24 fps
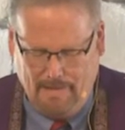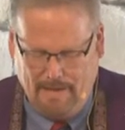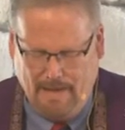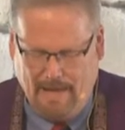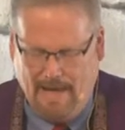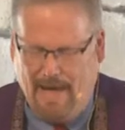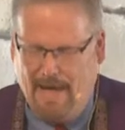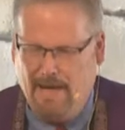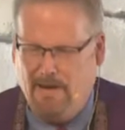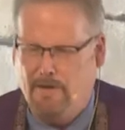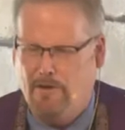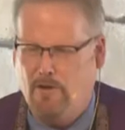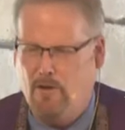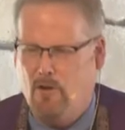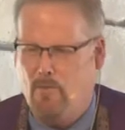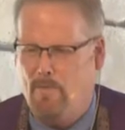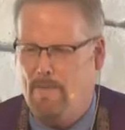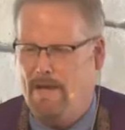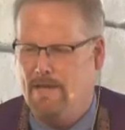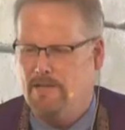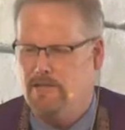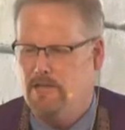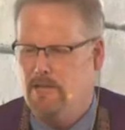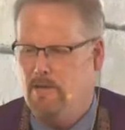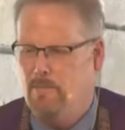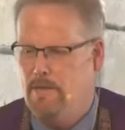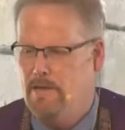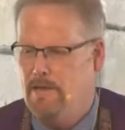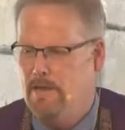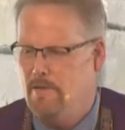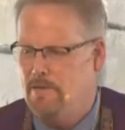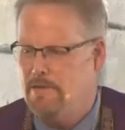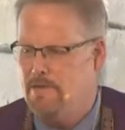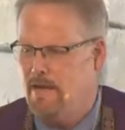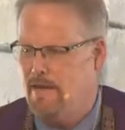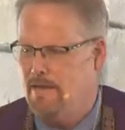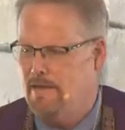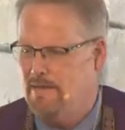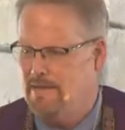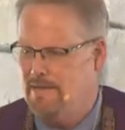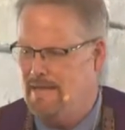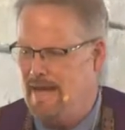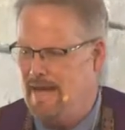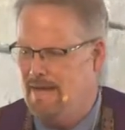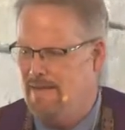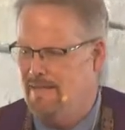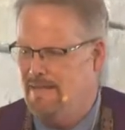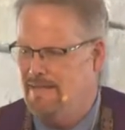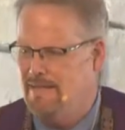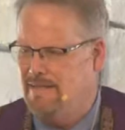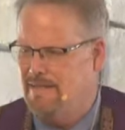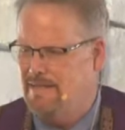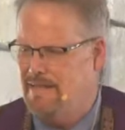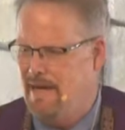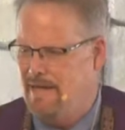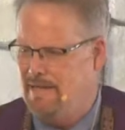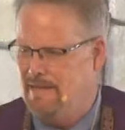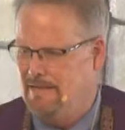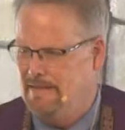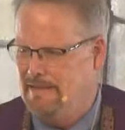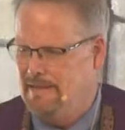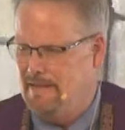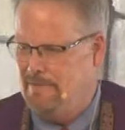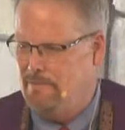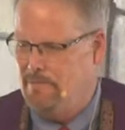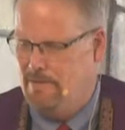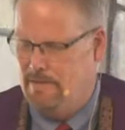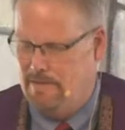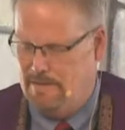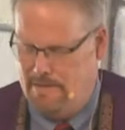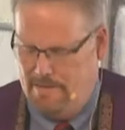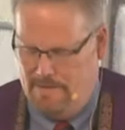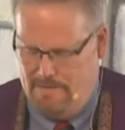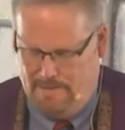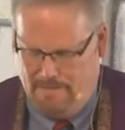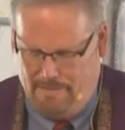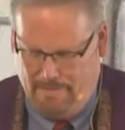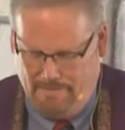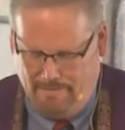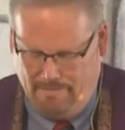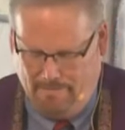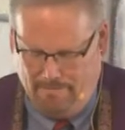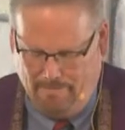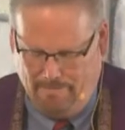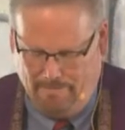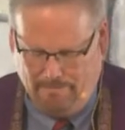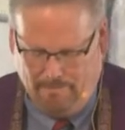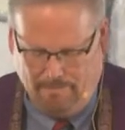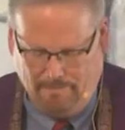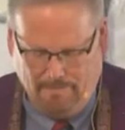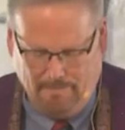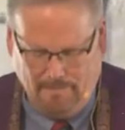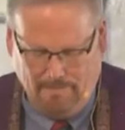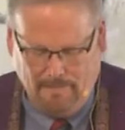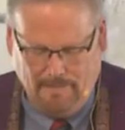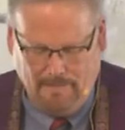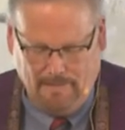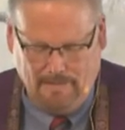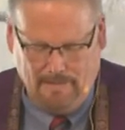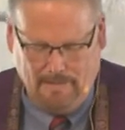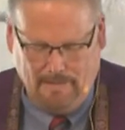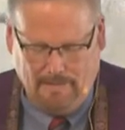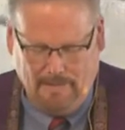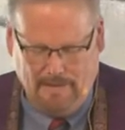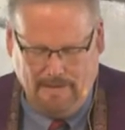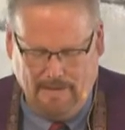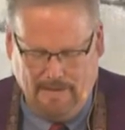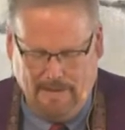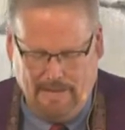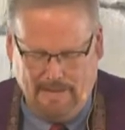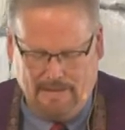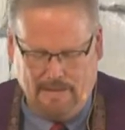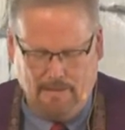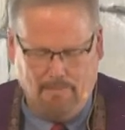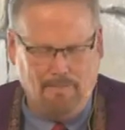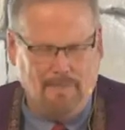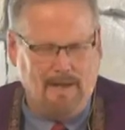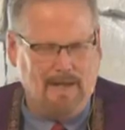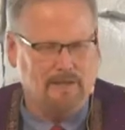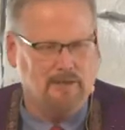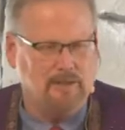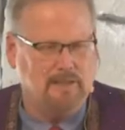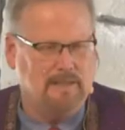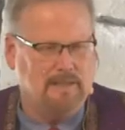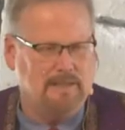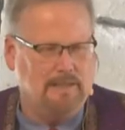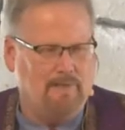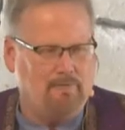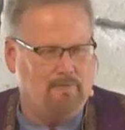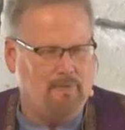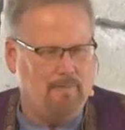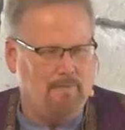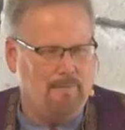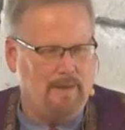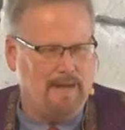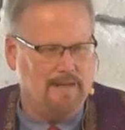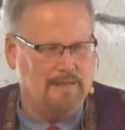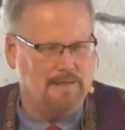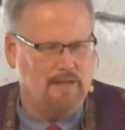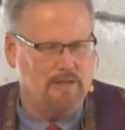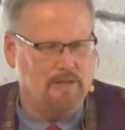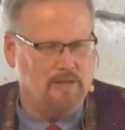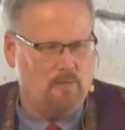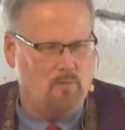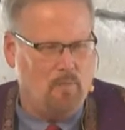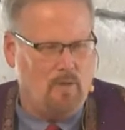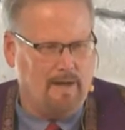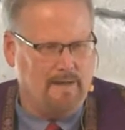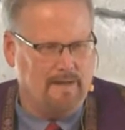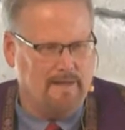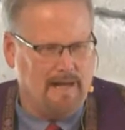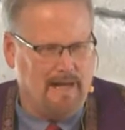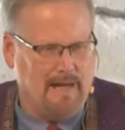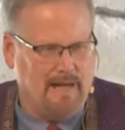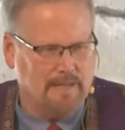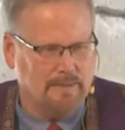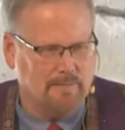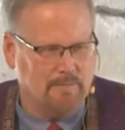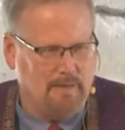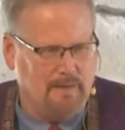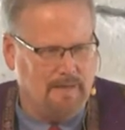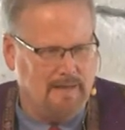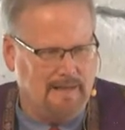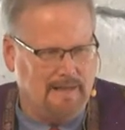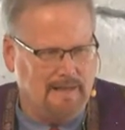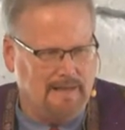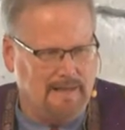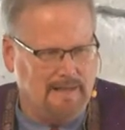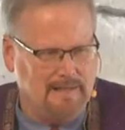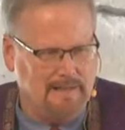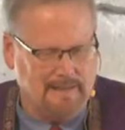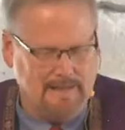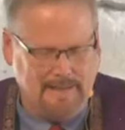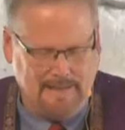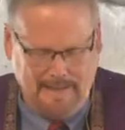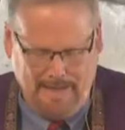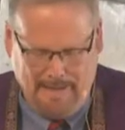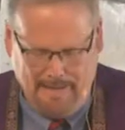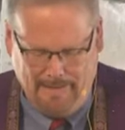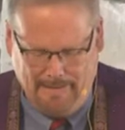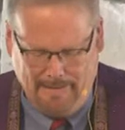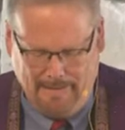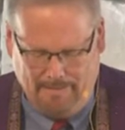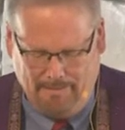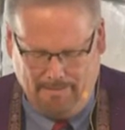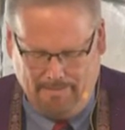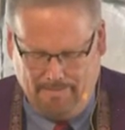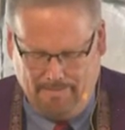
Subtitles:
I don't know about you, but those aren't exactly subtle differences. It's a much different message in one gospel than it is in the other.